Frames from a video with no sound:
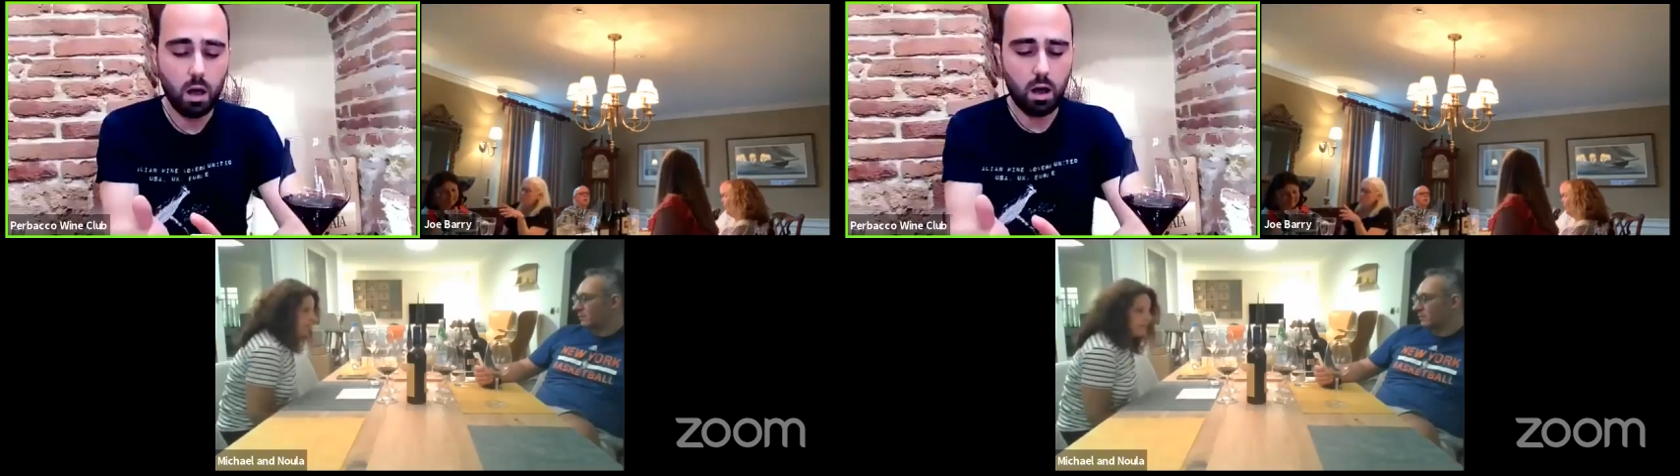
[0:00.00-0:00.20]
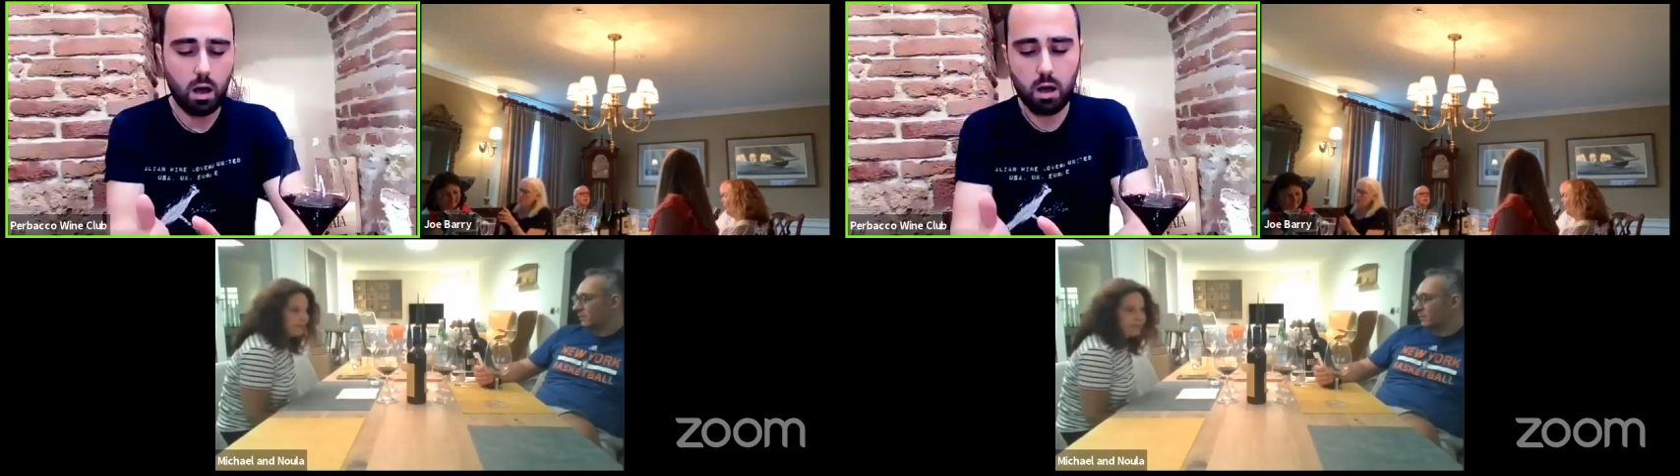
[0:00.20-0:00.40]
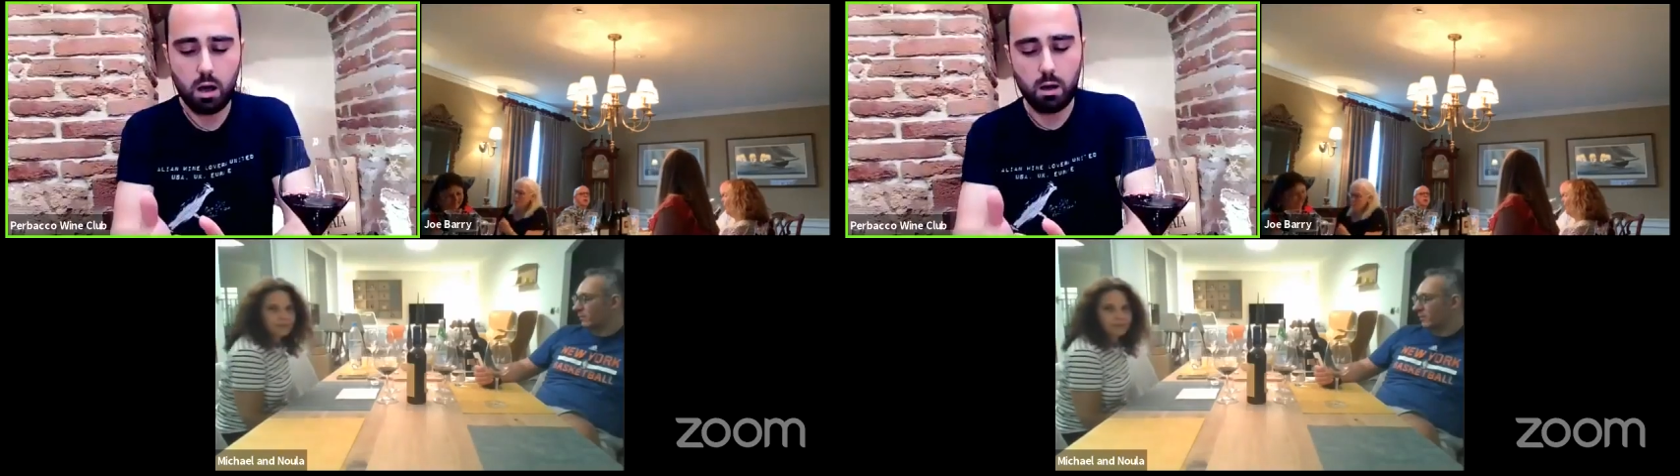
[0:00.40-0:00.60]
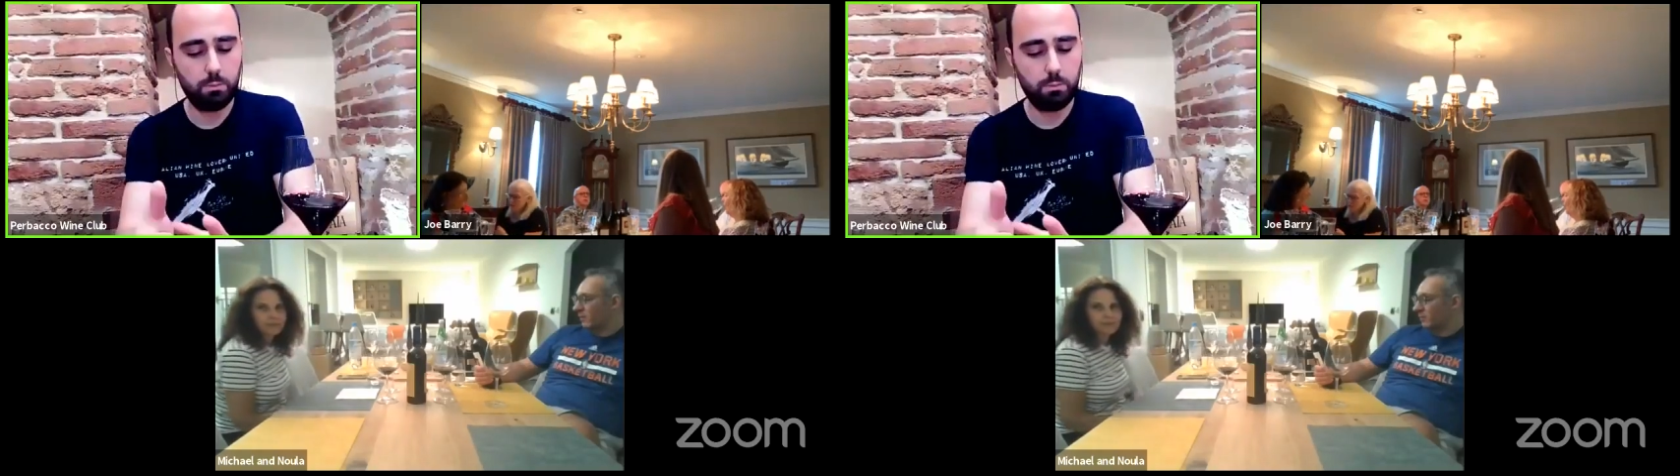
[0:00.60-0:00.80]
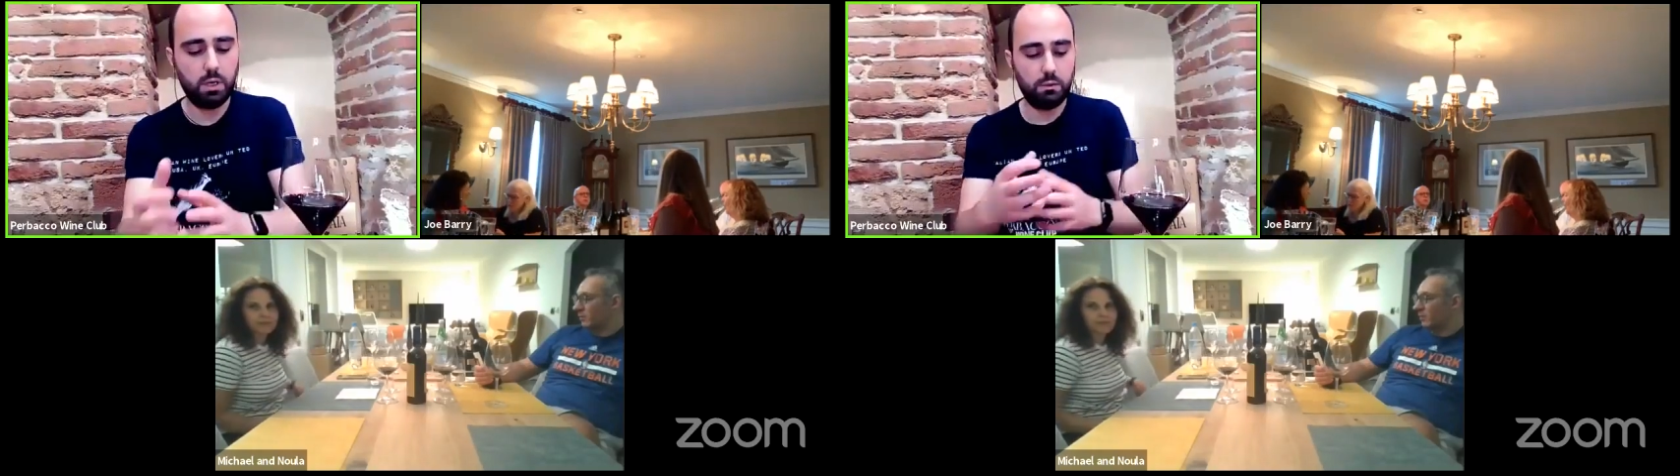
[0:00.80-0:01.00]
Uh,
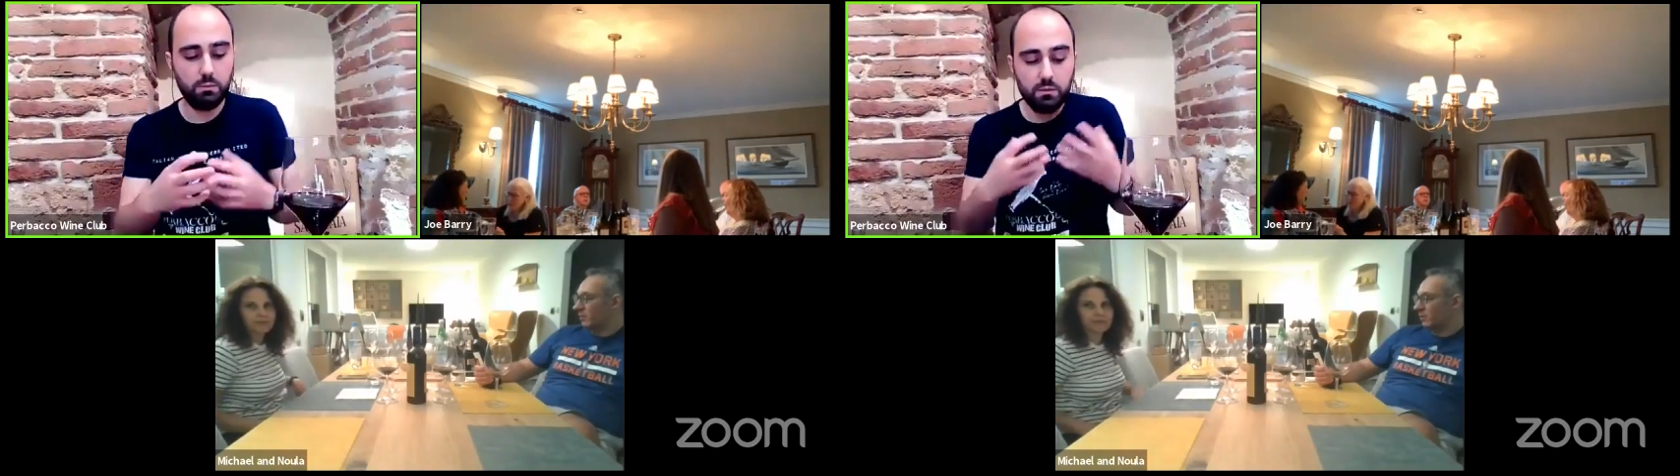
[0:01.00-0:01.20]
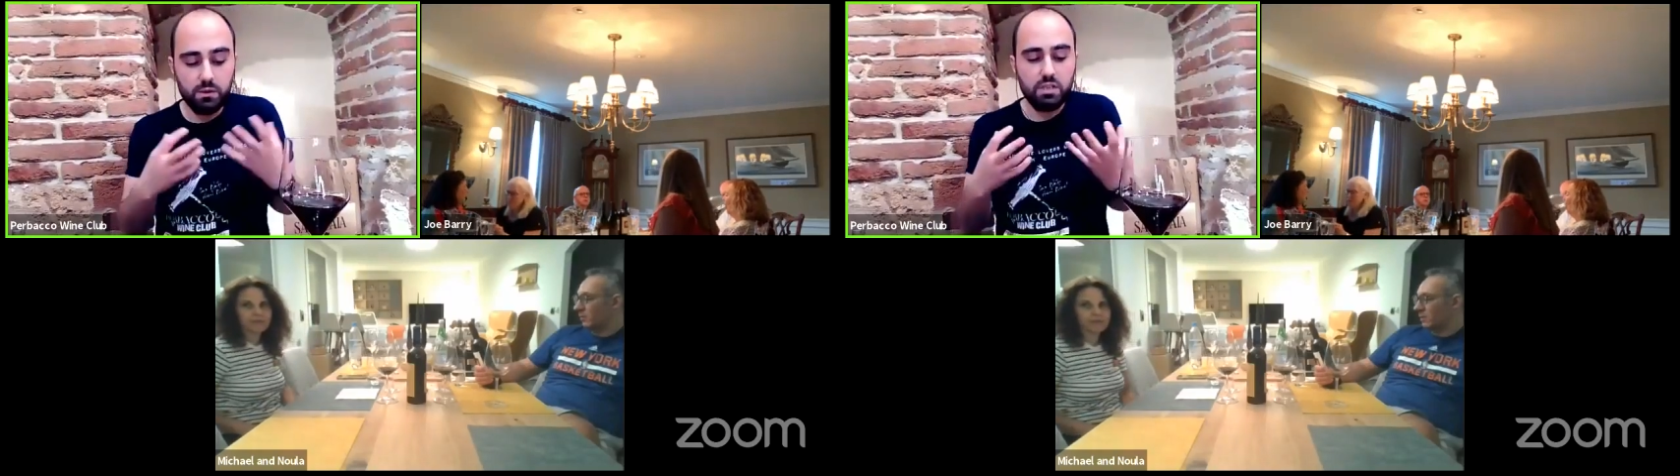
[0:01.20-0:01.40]
but this